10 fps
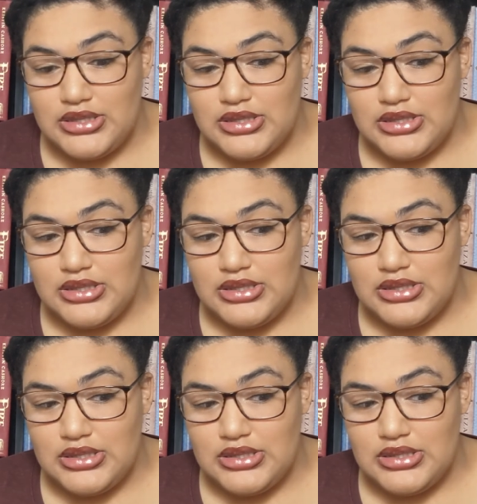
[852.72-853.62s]

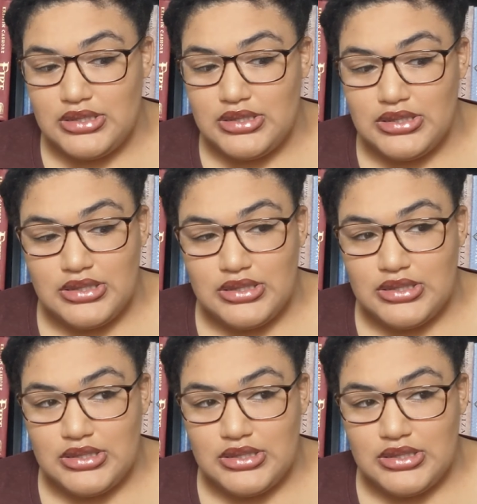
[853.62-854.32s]
No one is speaking in this clip.